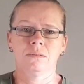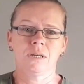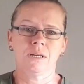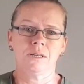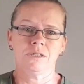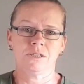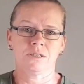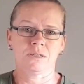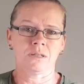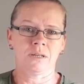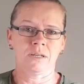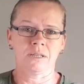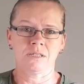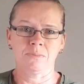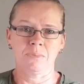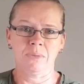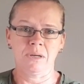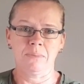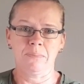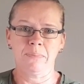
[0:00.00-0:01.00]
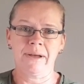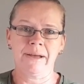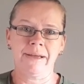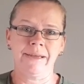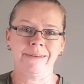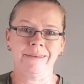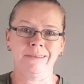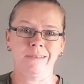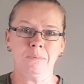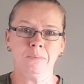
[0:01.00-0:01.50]
they just like to be a
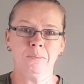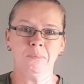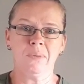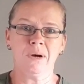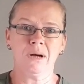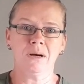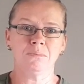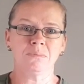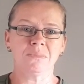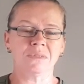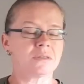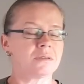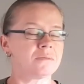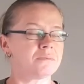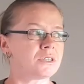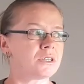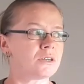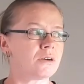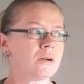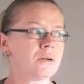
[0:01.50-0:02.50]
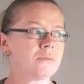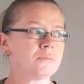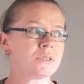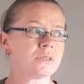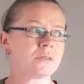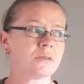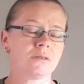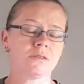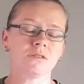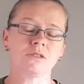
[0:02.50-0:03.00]
pain in the bum
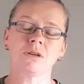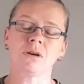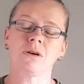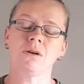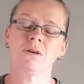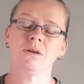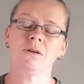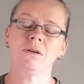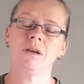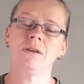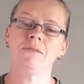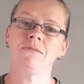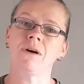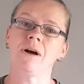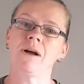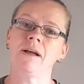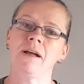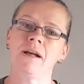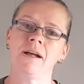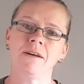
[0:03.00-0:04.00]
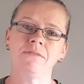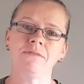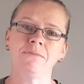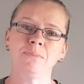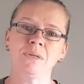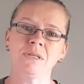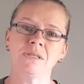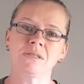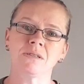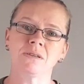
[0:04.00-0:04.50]
sometimes. So if I have
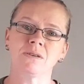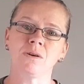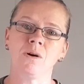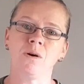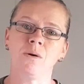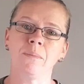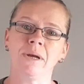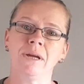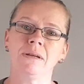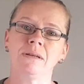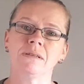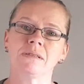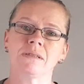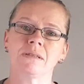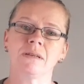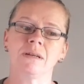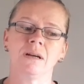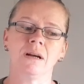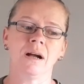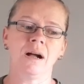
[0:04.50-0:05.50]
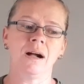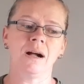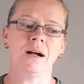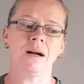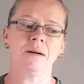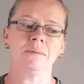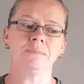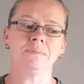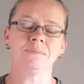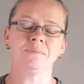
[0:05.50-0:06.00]
missed a comment,
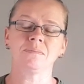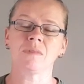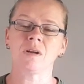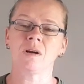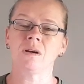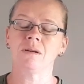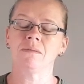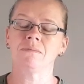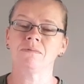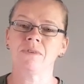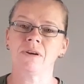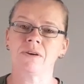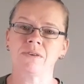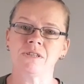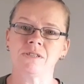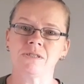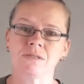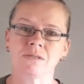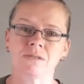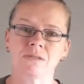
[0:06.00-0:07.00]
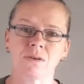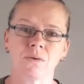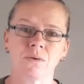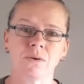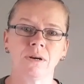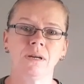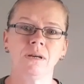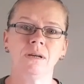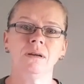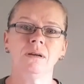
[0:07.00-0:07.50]
I'm very
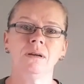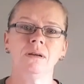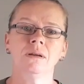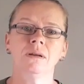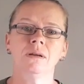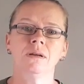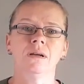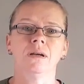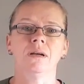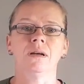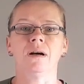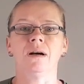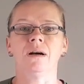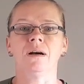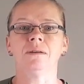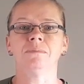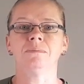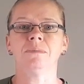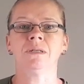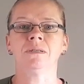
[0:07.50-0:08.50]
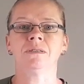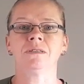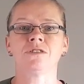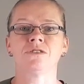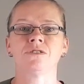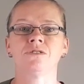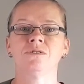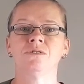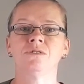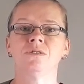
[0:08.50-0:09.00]
sorry.
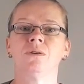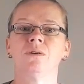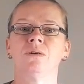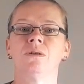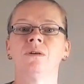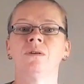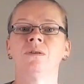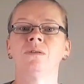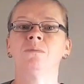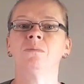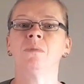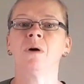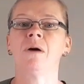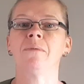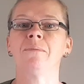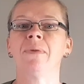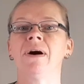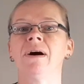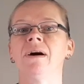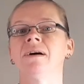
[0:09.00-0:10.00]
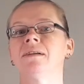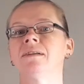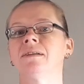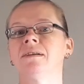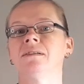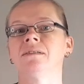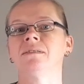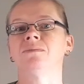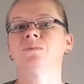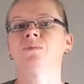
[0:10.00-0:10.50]
It's not on my part.
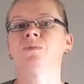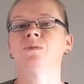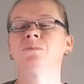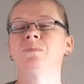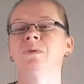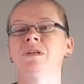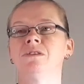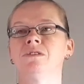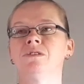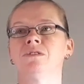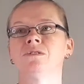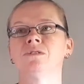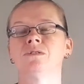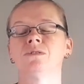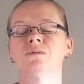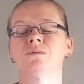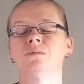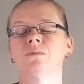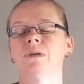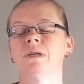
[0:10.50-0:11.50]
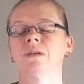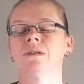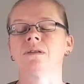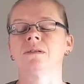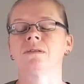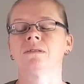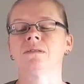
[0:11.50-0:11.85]
It would be to do with